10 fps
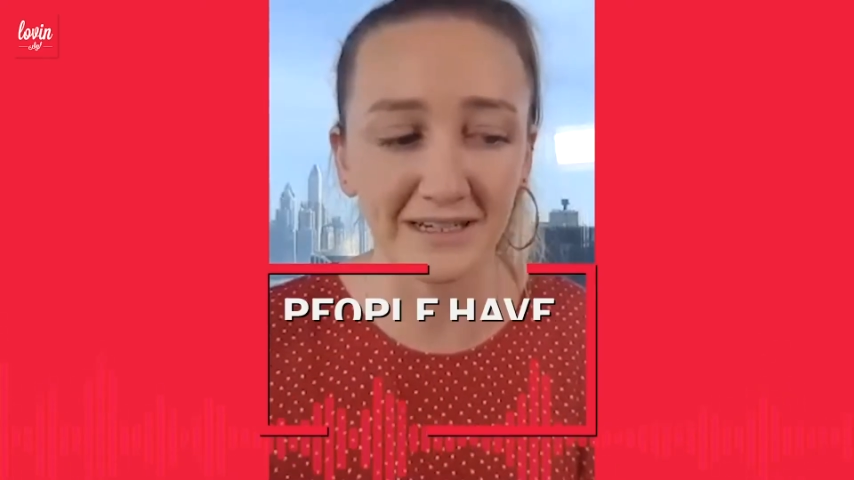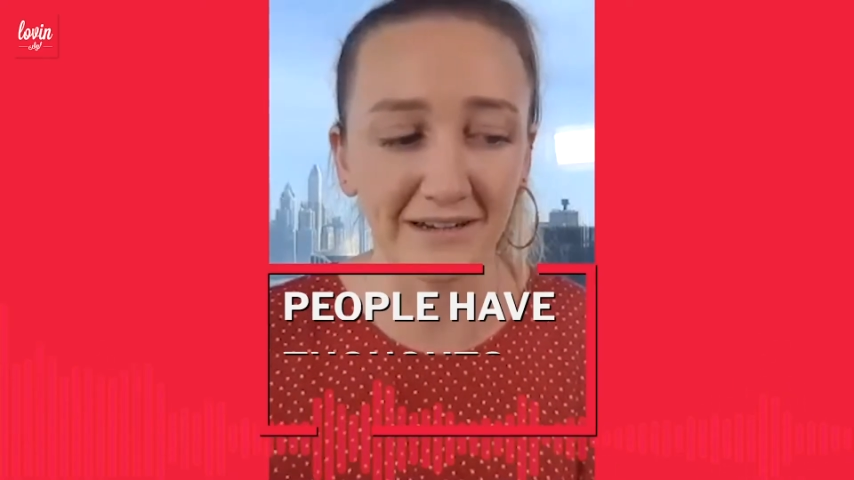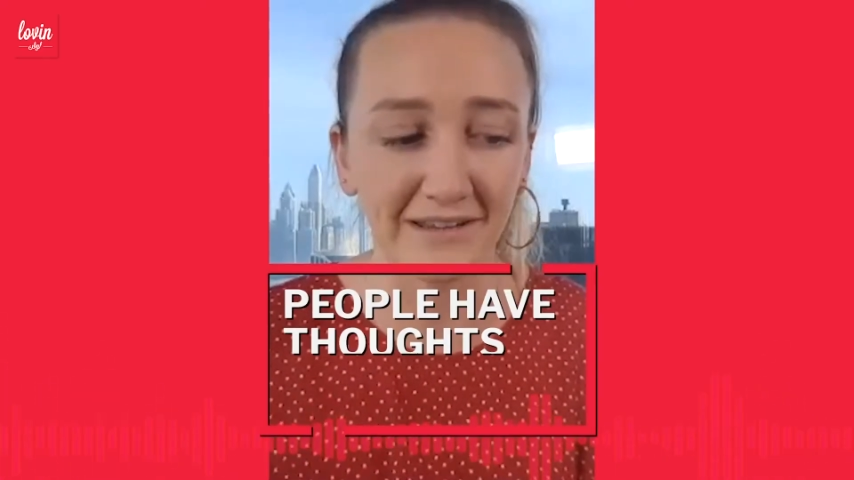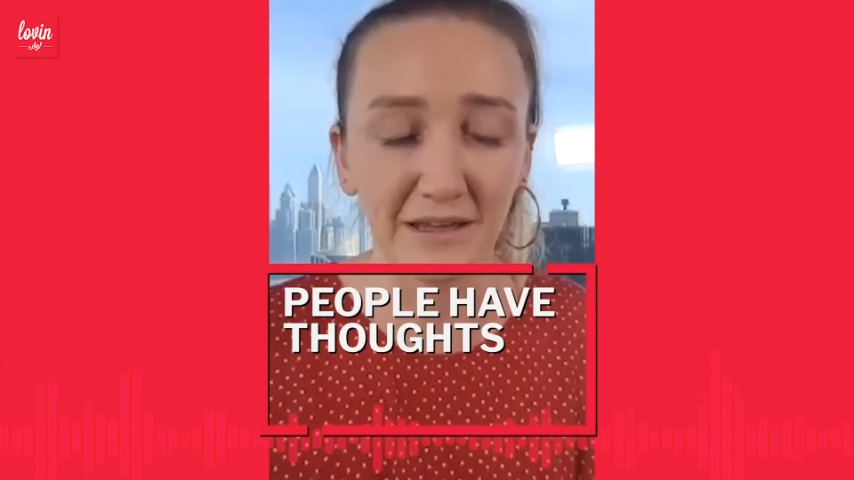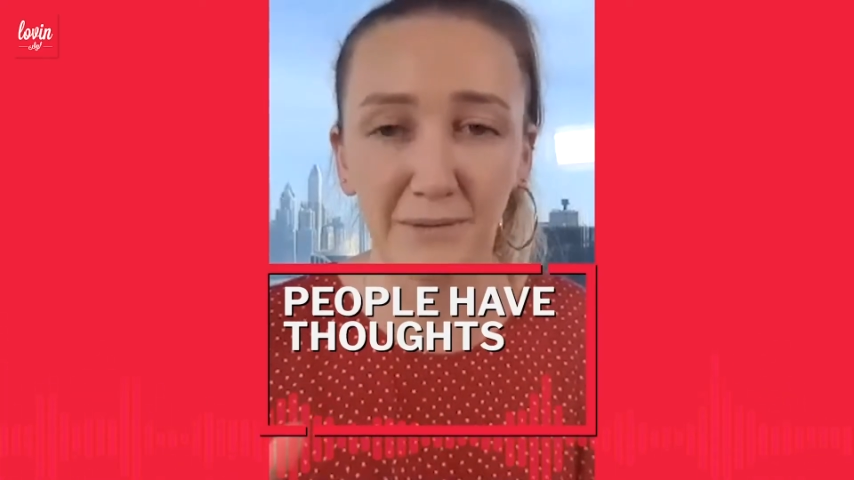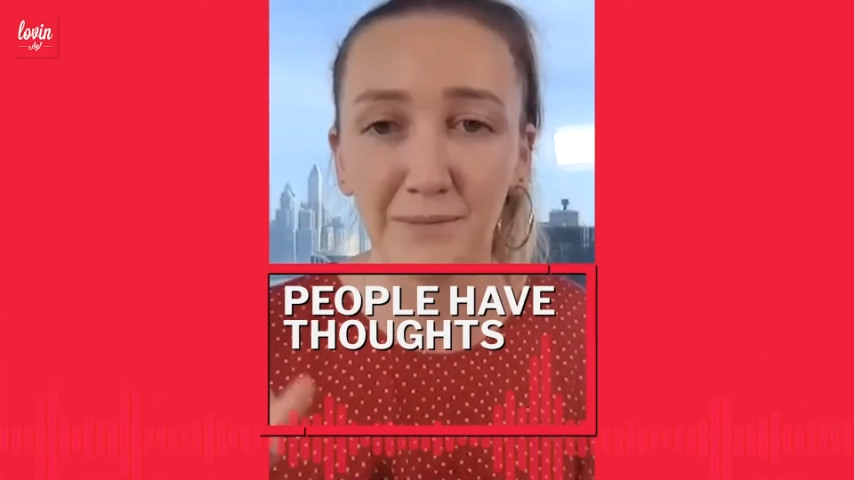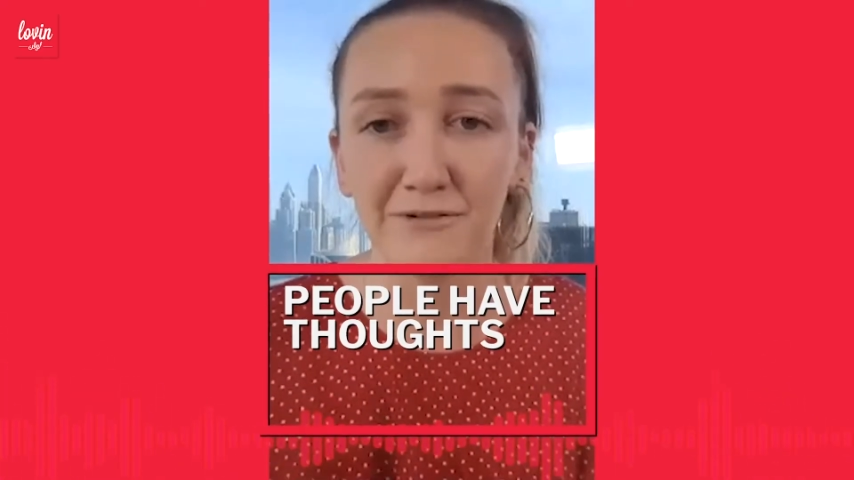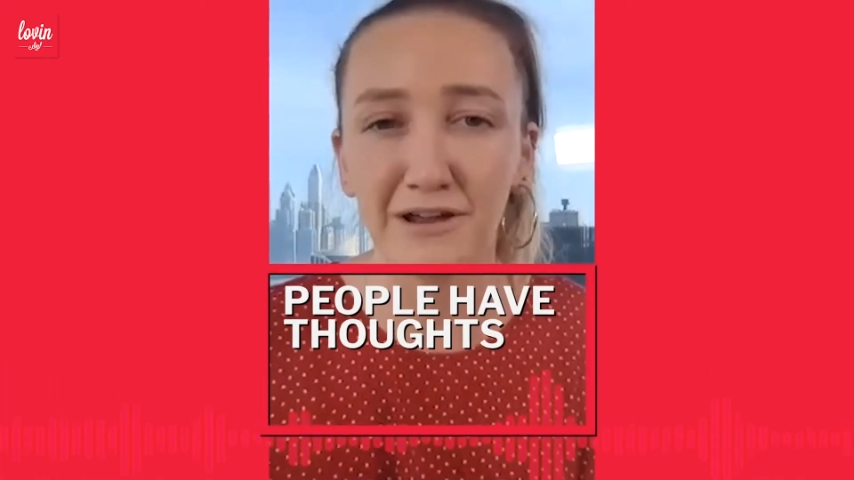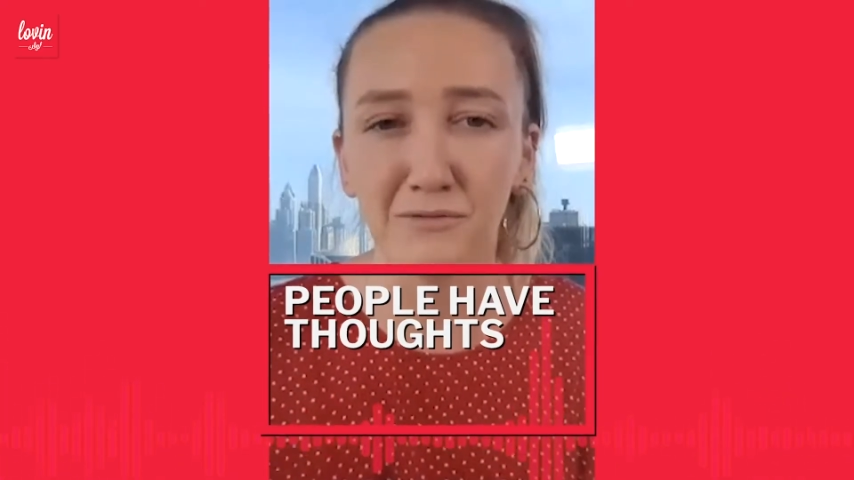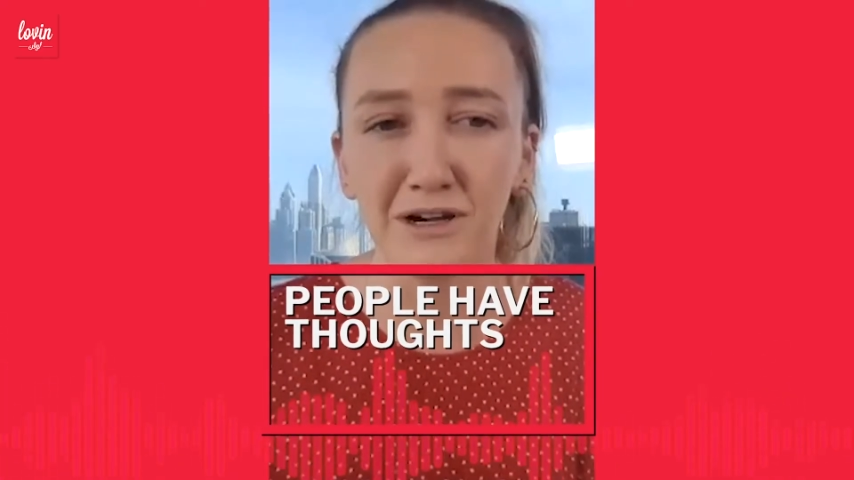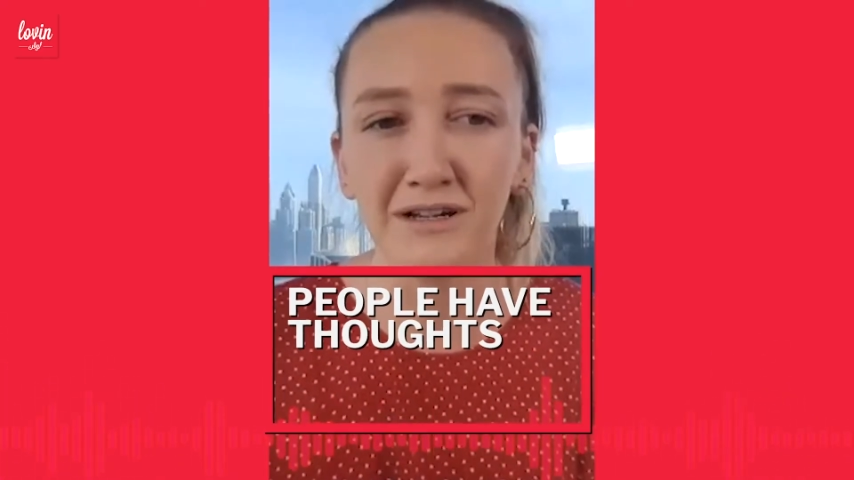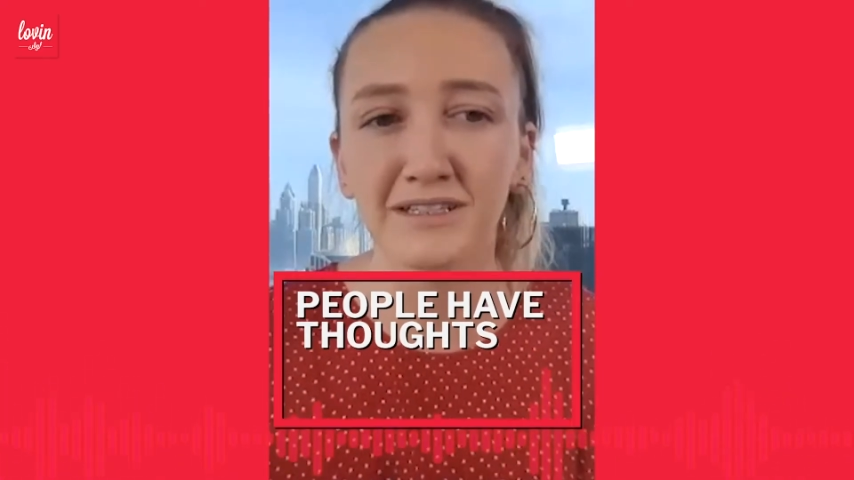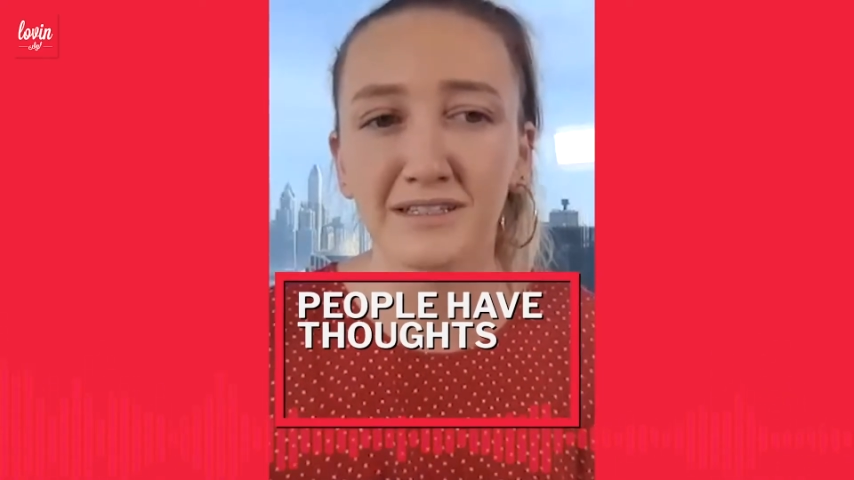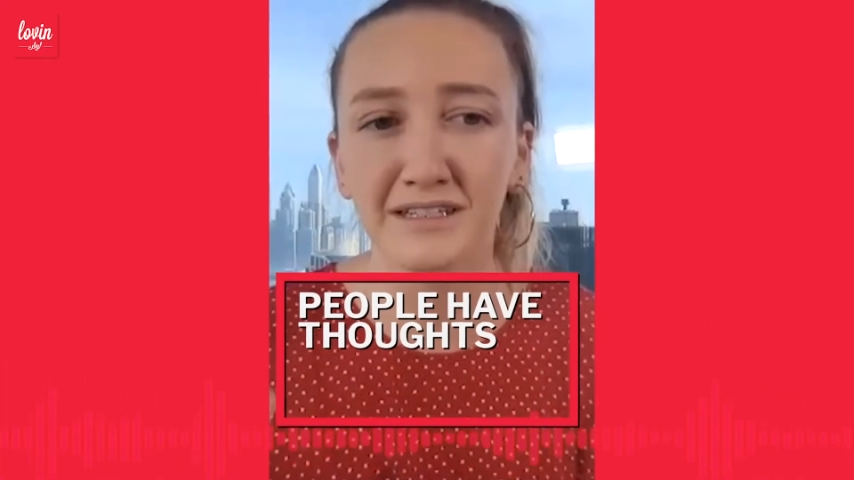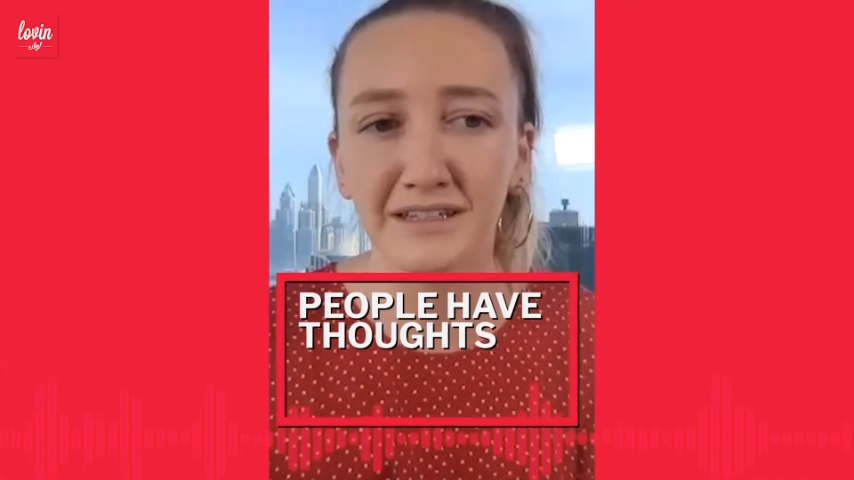And I think people around the
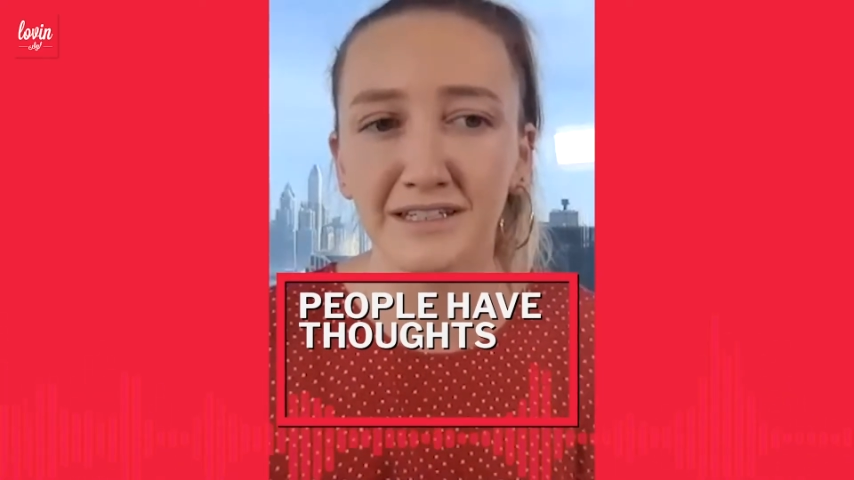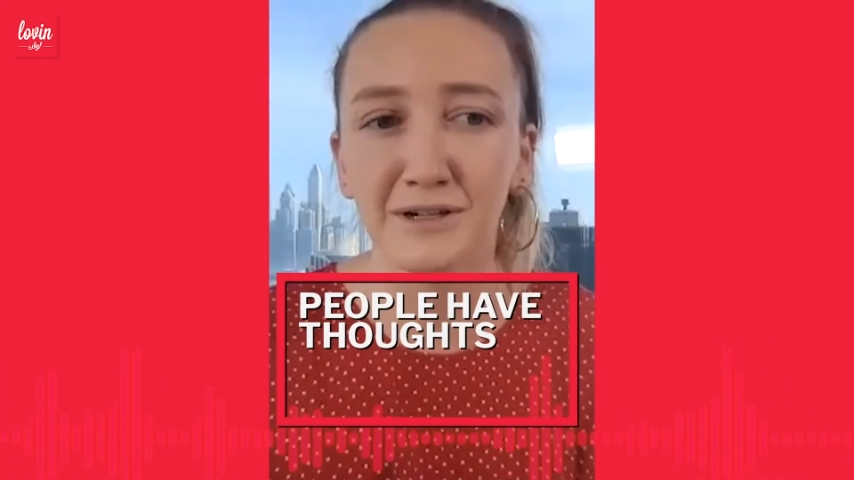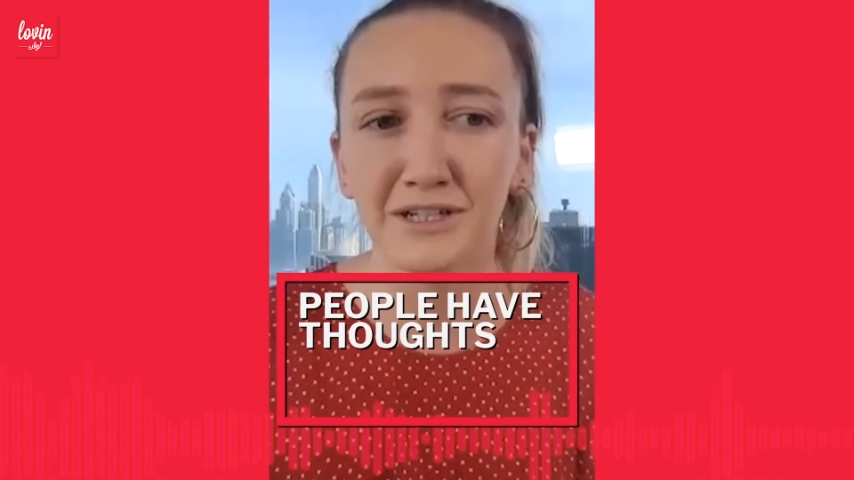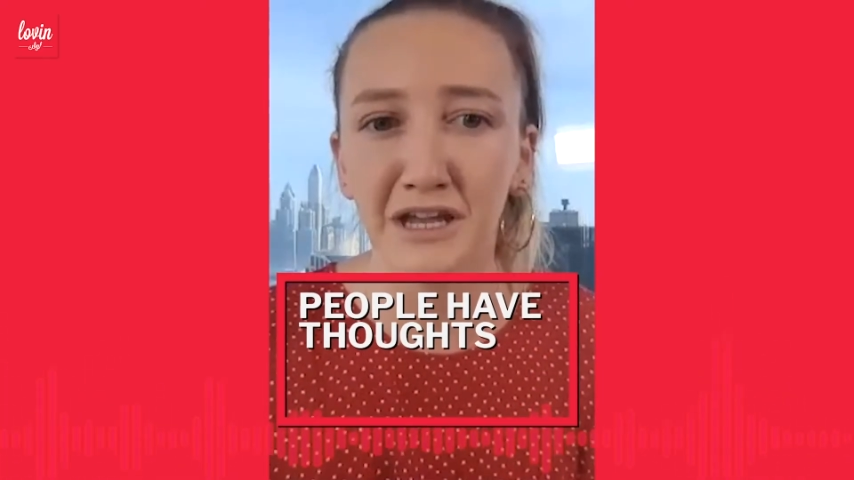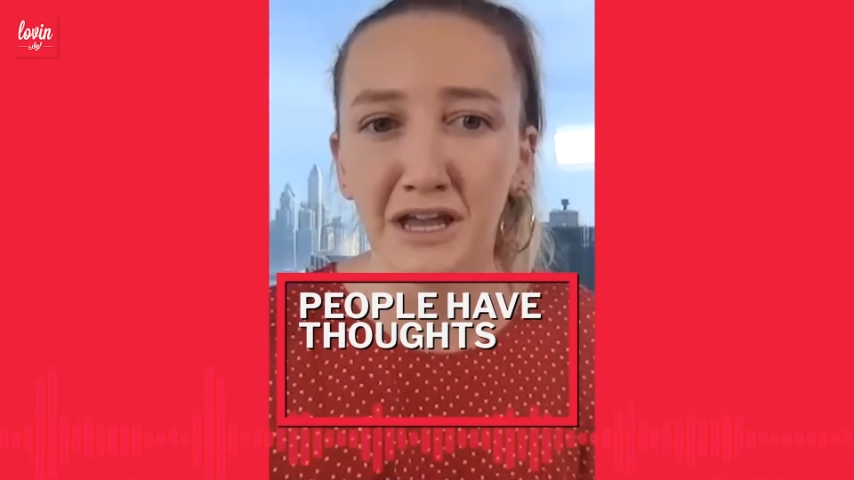world didn't think too much,